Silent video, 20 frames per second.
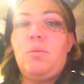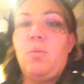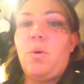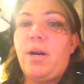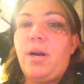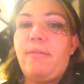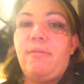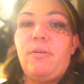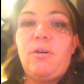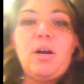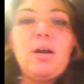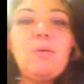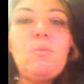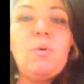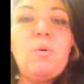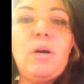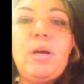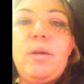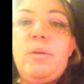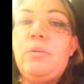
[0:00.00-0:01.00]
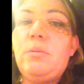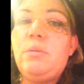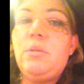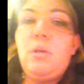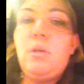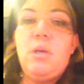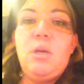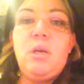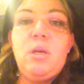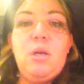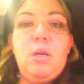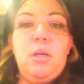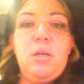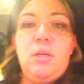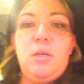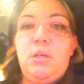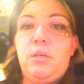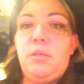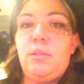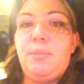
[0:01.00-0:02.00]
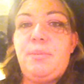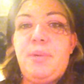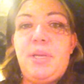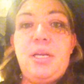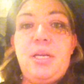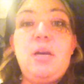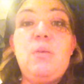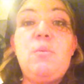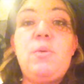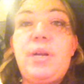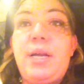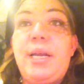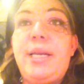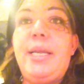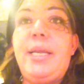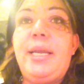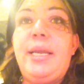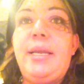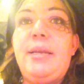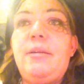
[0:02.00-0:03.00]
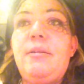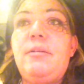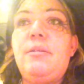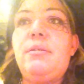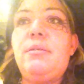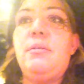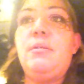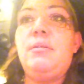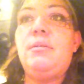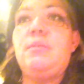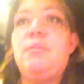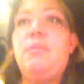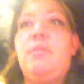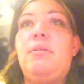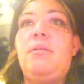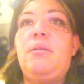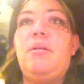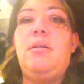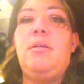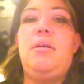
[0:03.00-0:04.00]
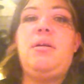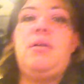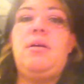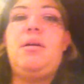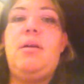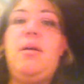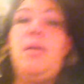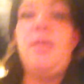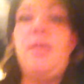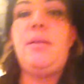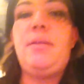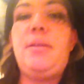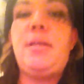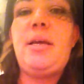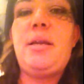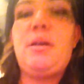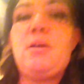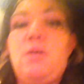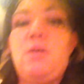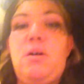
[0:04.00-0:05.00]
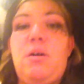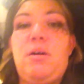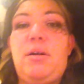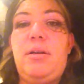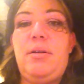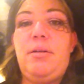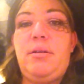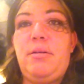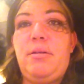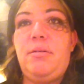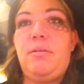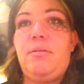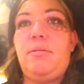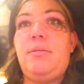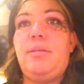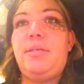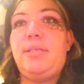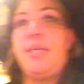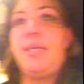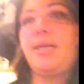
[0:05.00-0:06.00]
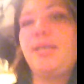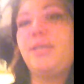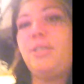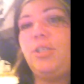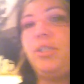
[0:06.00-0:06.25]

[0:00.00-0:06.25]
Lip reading: whatever I want, depending on what I need. And then on the second